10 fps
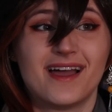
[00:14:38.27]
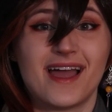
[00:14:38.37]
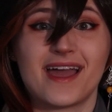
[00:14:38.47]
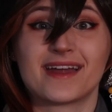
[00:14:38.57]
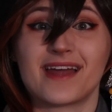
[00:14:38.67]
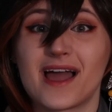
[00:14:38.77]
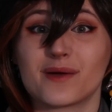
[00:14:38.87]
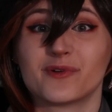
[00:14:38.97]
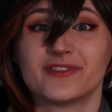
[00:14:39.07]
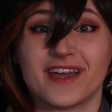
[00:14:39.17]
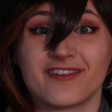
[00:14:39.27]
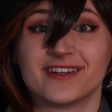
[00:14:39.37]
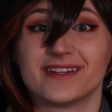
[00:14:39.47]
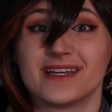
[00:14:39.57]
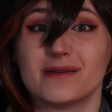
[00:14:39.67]
And I will
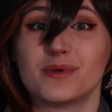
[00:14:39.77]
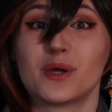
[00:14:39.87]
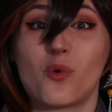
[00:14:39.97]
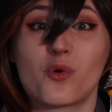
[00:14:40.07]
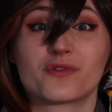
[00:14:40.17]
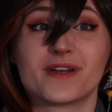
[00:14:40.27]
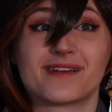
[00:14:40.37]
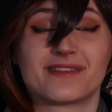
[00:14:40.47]
definitely be ordering